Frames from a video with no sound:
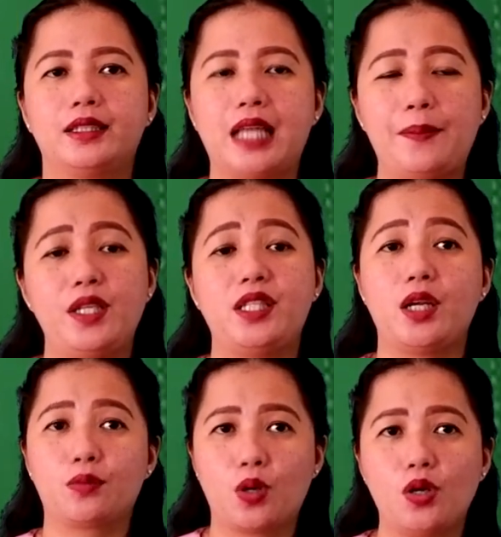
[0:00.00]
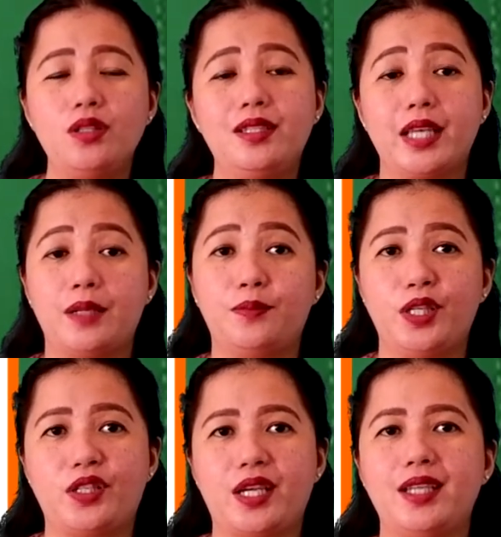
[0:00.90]
damaging roads and
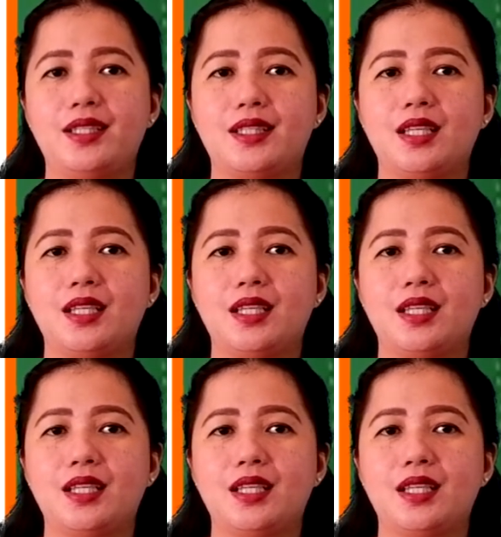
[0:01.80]
bridges,